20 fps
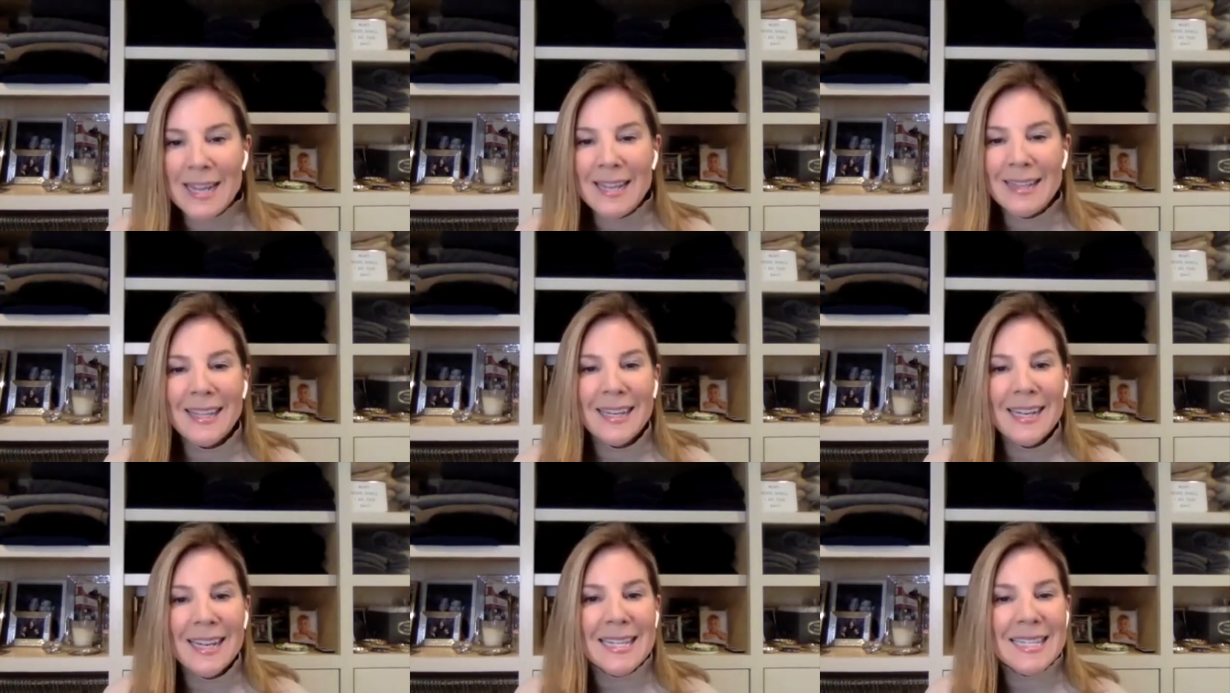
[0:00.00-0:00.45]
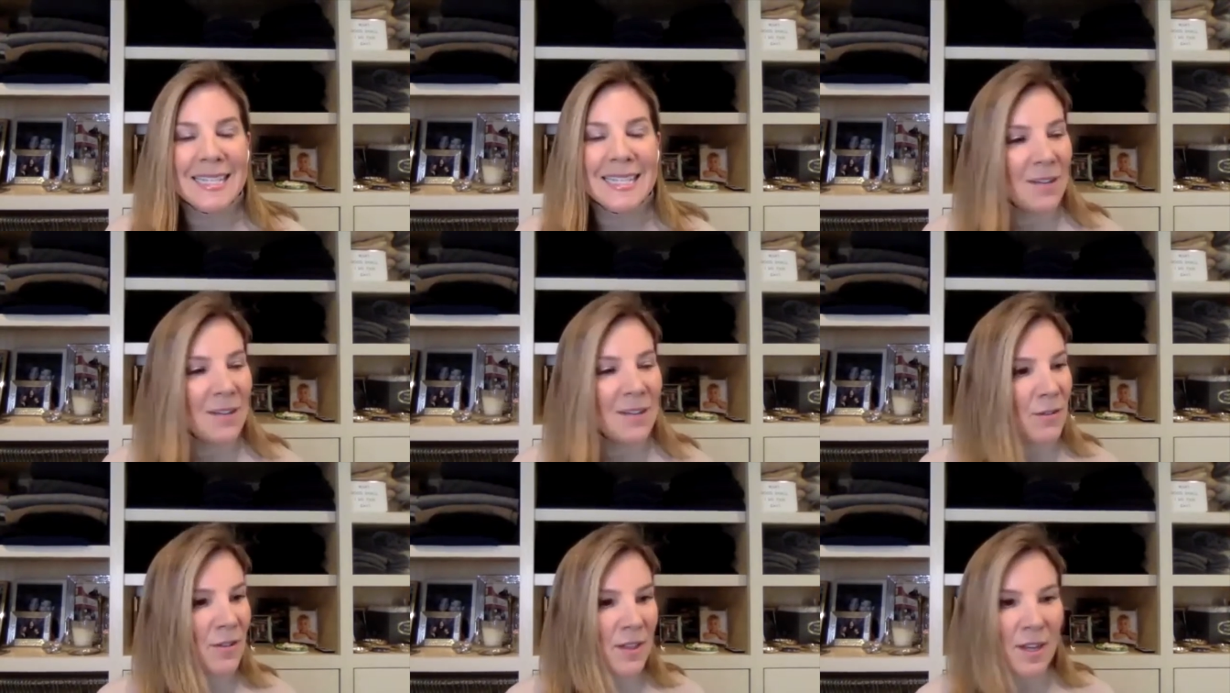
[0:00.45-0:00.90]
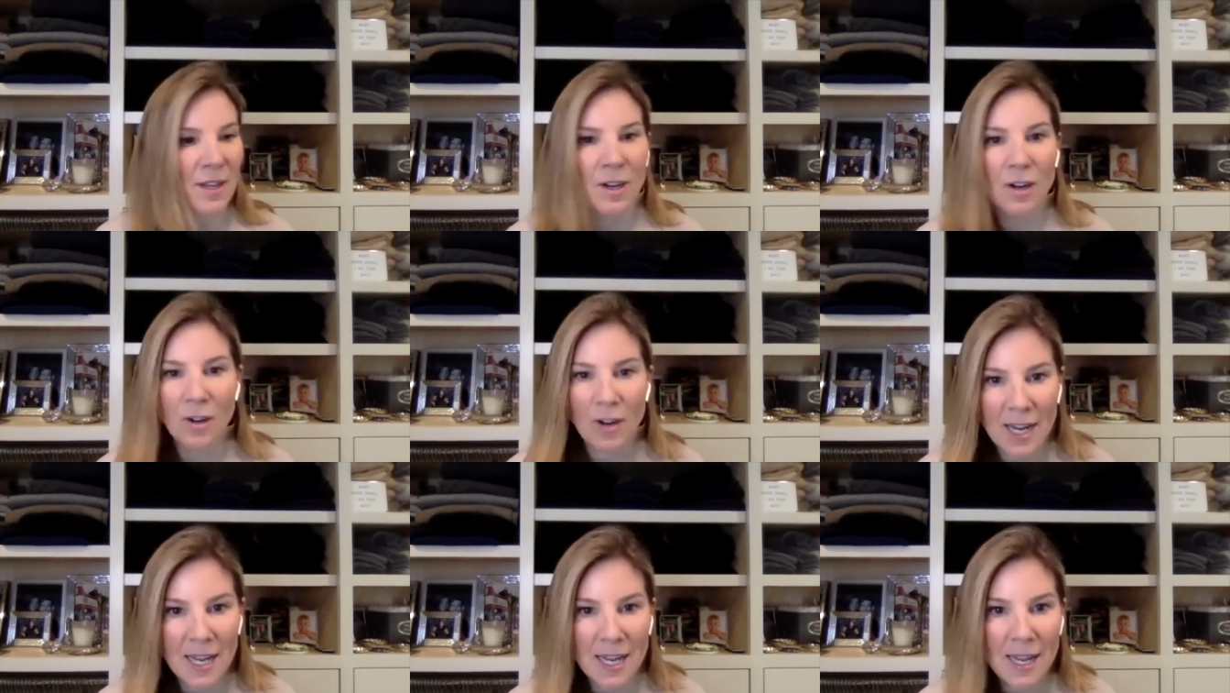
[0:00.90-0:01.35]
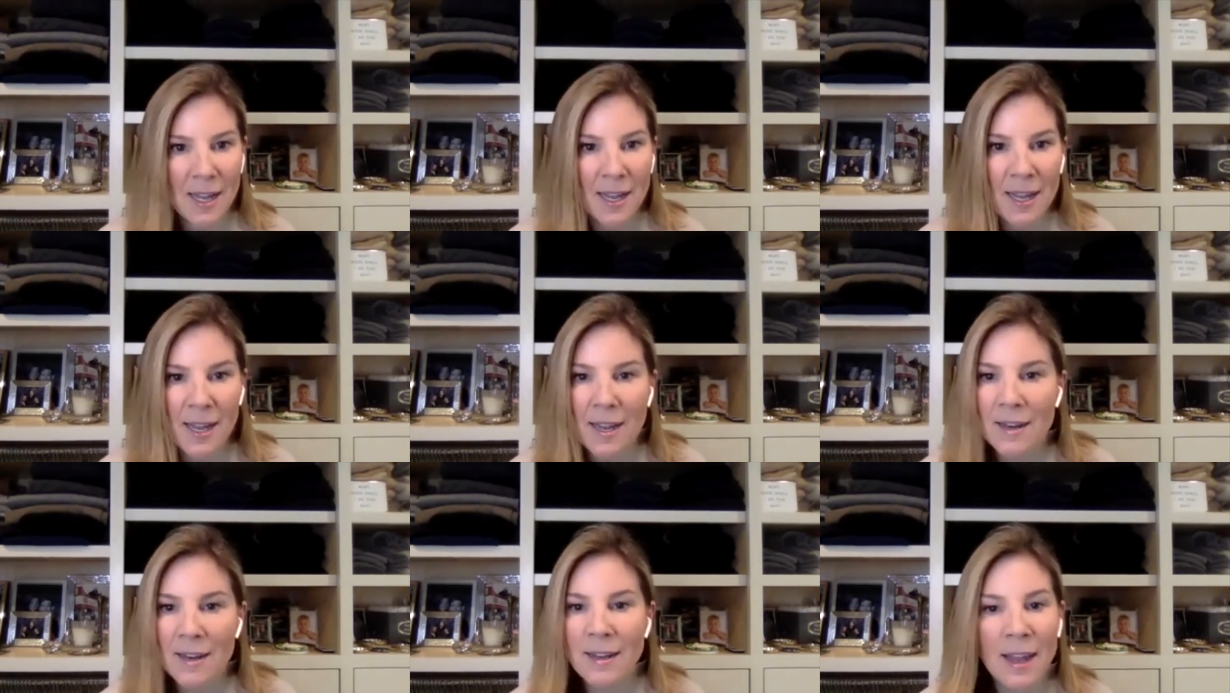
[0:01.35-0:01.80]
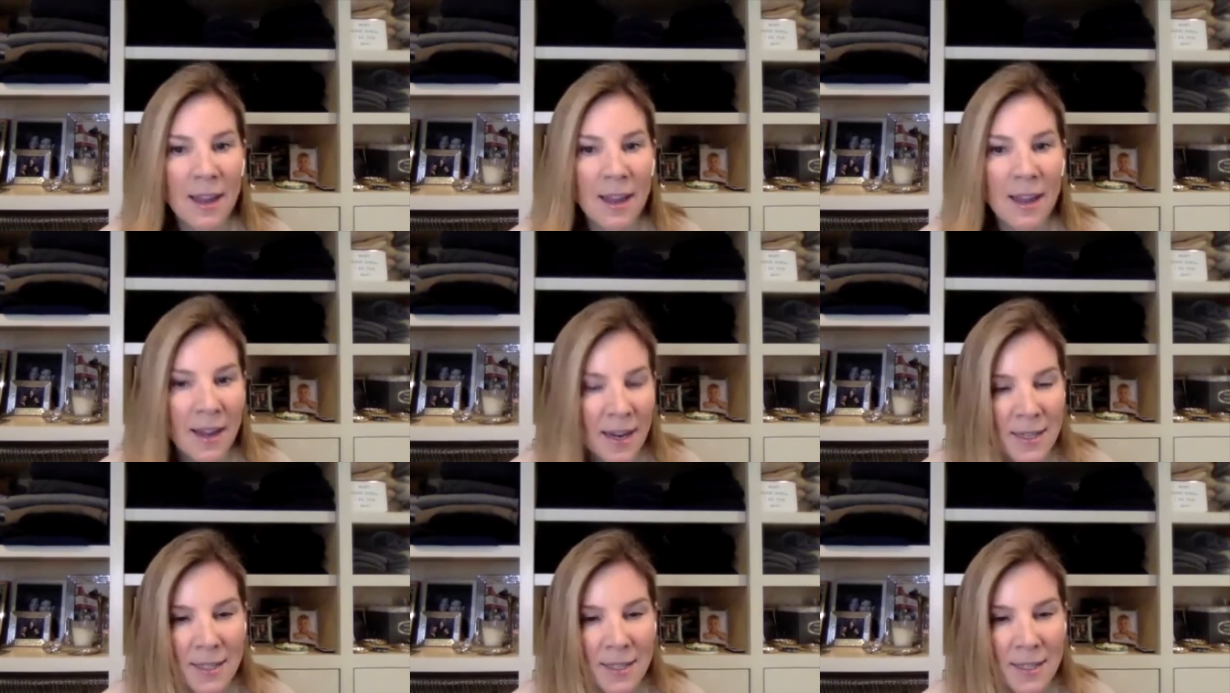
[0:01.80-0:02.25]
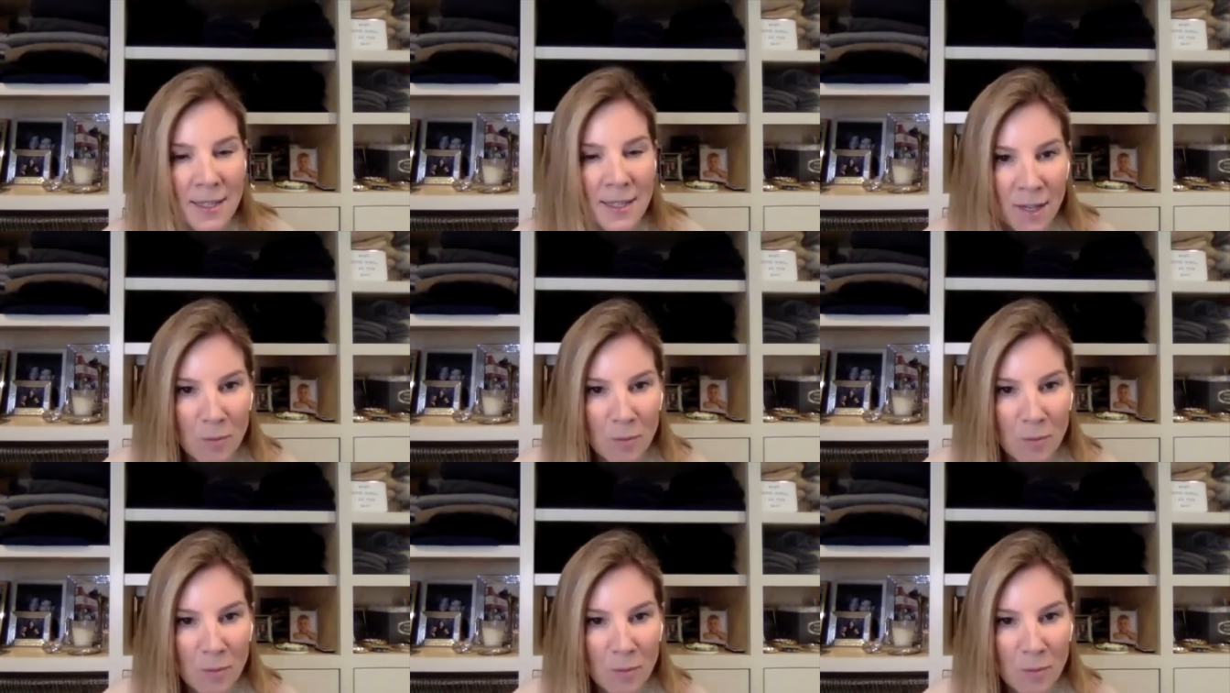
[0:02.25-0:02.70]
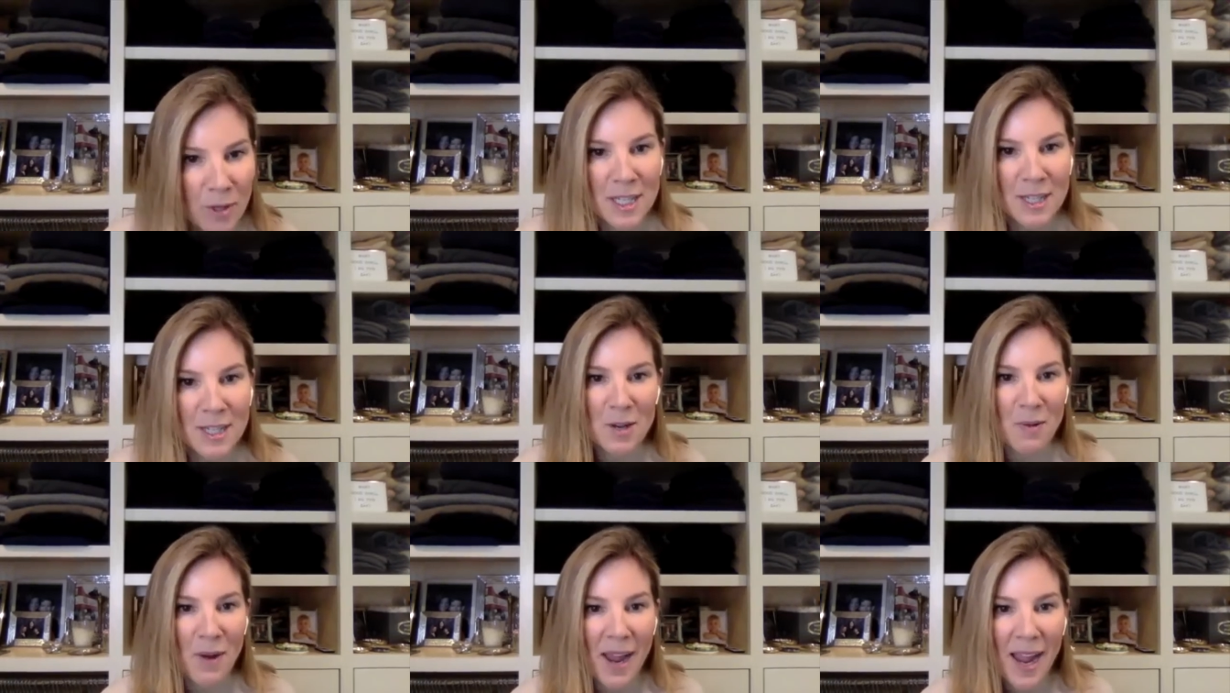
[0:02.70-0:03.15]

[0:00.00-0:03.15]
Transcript: that is even there in case of emergency,